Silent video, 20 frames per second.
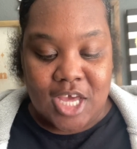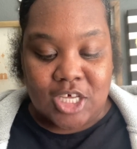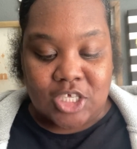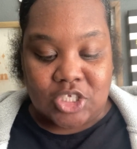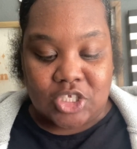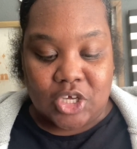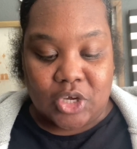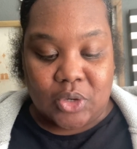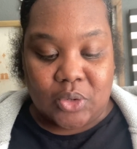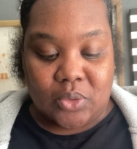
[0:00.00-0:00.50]

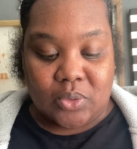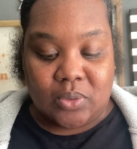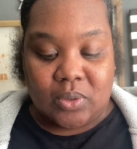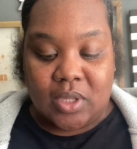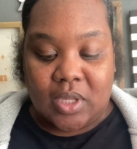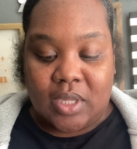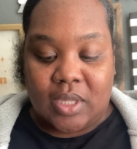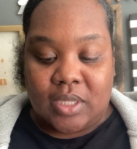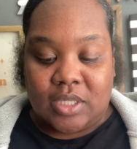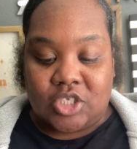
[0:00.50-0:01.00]
So
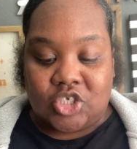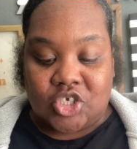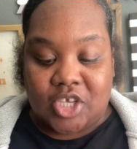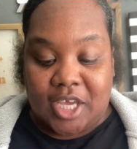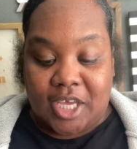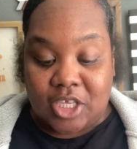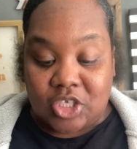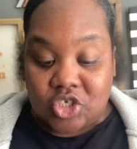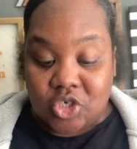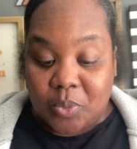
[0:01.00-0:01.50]

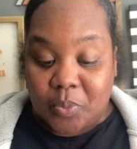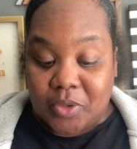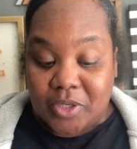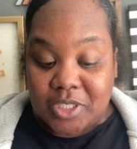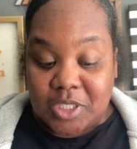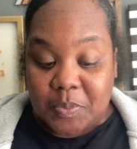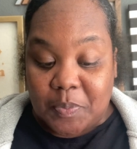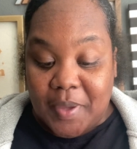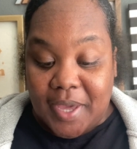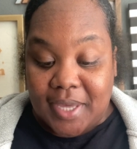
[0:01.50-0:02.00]
Change your
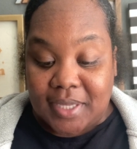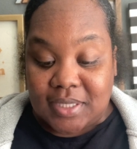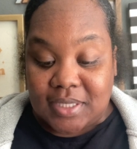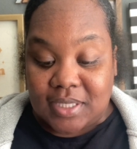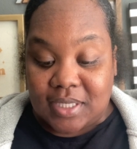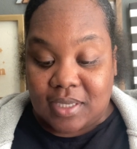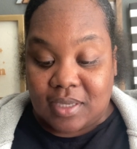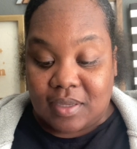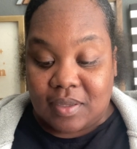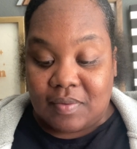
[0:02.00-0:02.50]

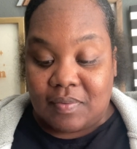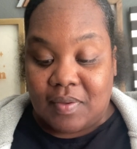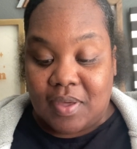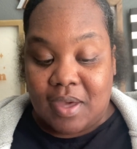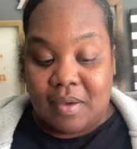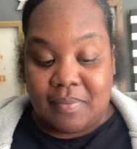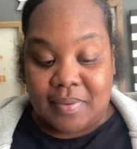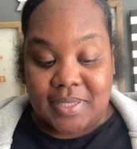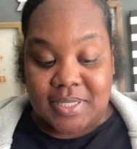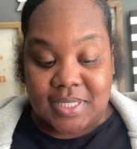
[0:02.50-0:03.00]
perspective
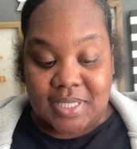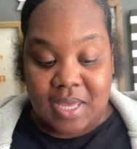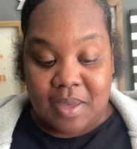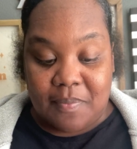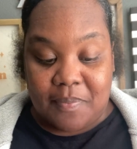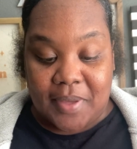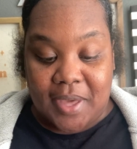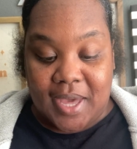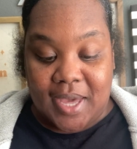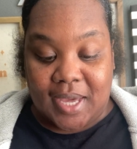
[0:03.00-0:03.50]
of a
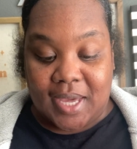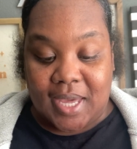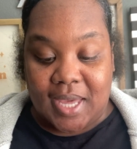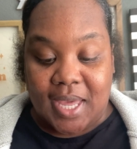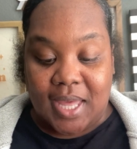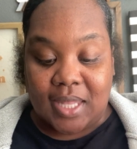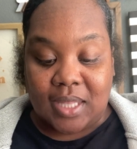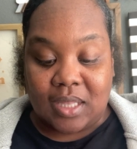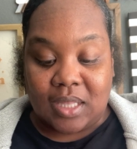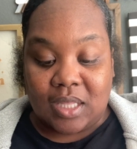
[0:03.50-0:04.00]
setback
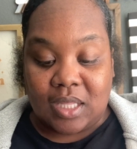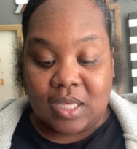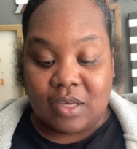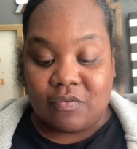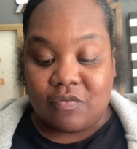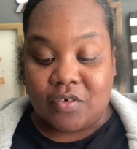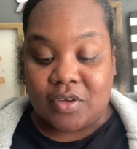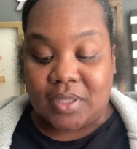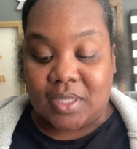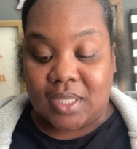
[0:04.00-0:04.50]
and look
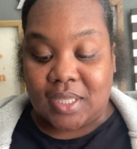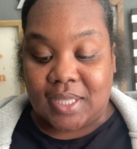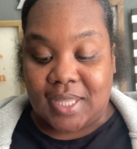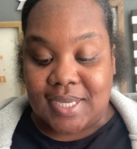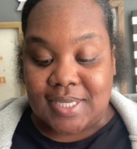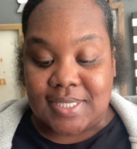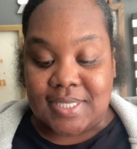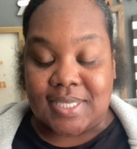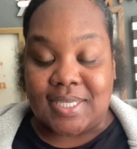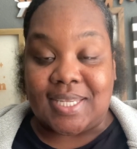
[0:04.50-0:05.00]
for the
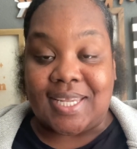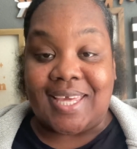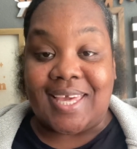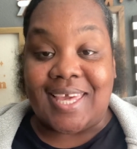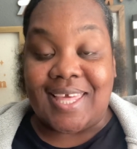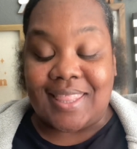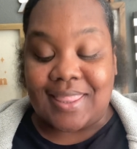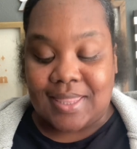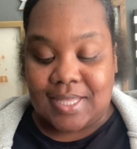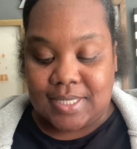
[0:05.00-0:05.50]
lesson
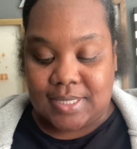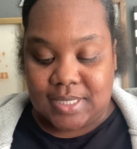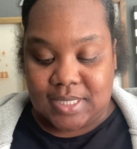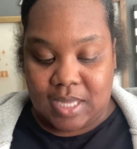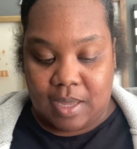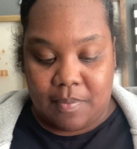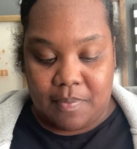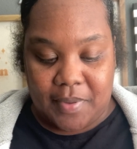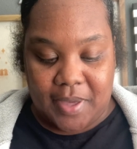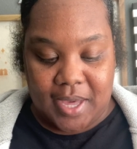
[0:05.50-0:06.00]
in the
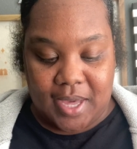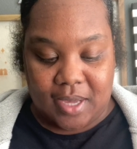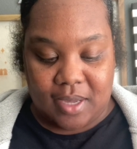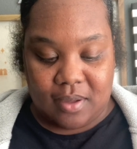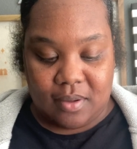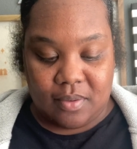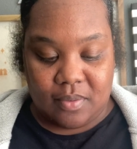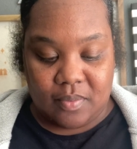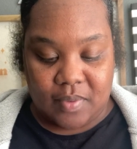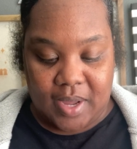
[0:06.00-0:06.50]
setback,
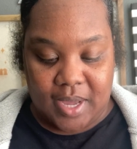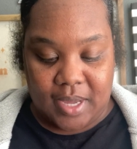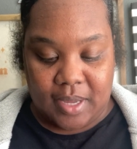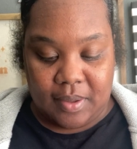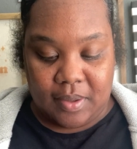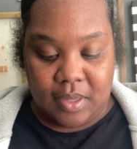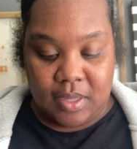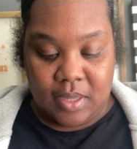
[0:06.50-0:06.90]
right?